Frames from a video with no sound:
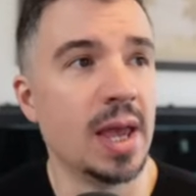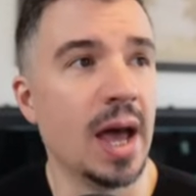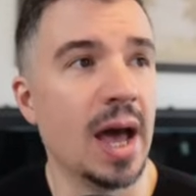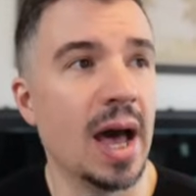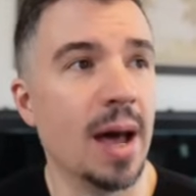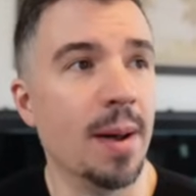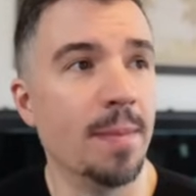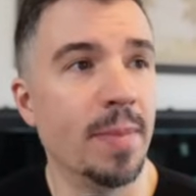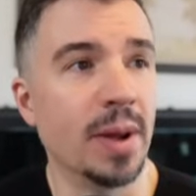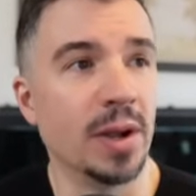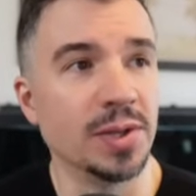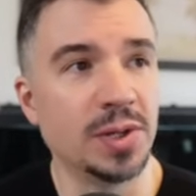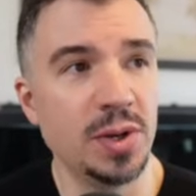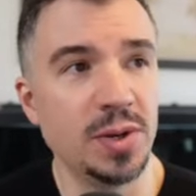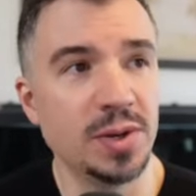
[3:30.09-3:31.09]
But
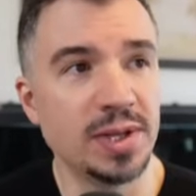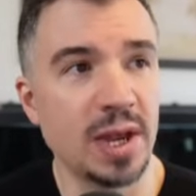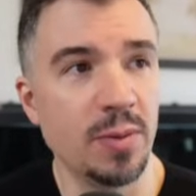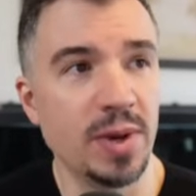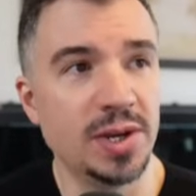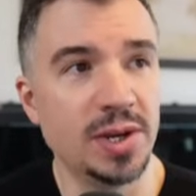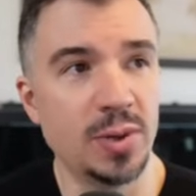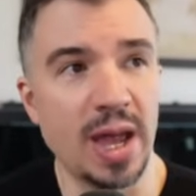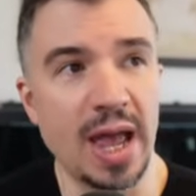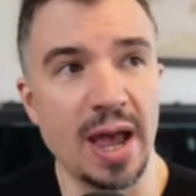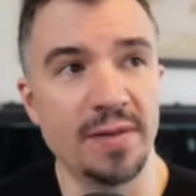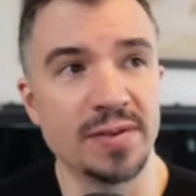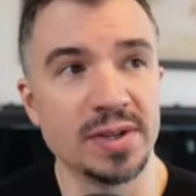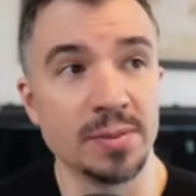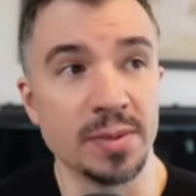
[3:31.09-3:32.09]
on Tuesday, we do
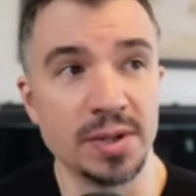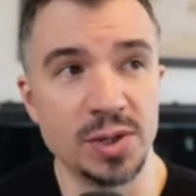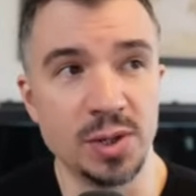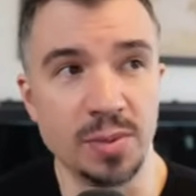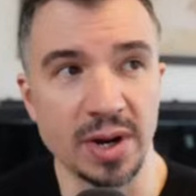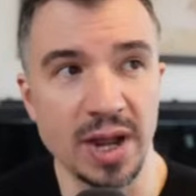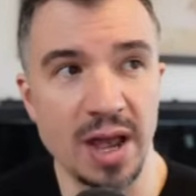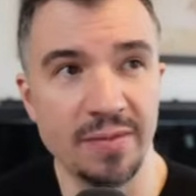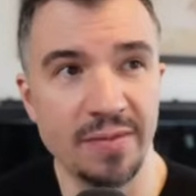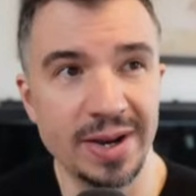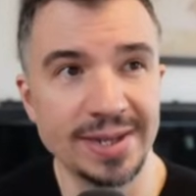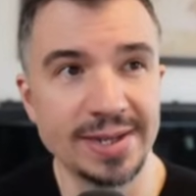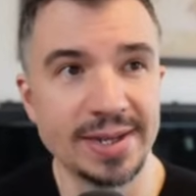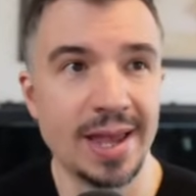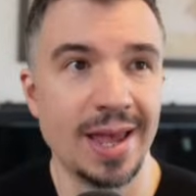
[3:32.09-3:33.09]
have some consumer
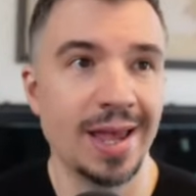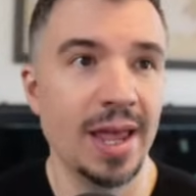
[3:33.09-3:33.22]
confidence.